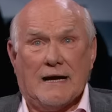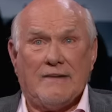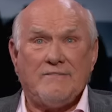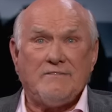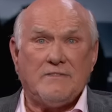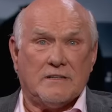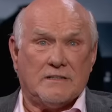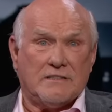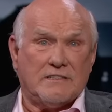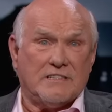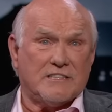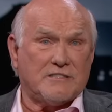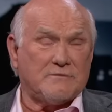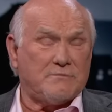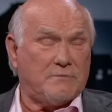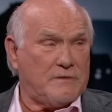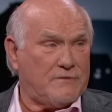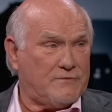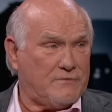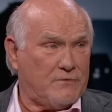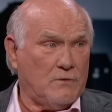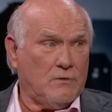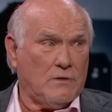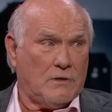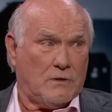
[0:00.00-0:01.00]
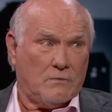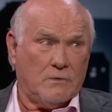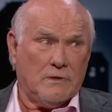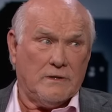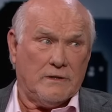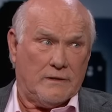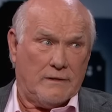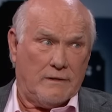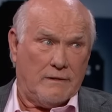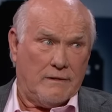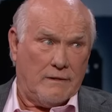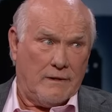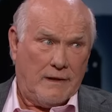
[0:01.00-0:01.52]
I've done this before. It
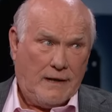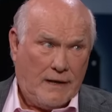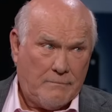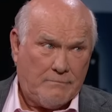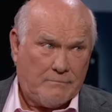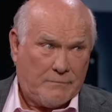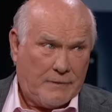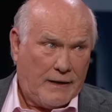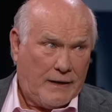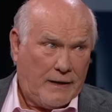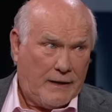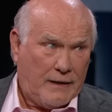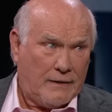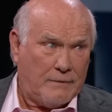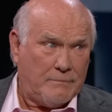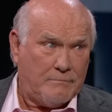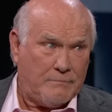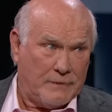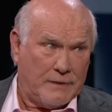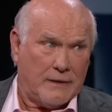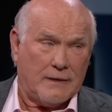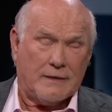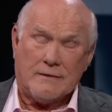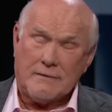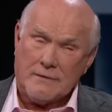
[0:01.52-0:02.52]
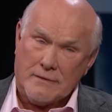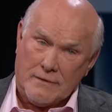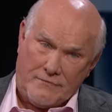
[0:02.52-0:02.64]
wasn't that bad, but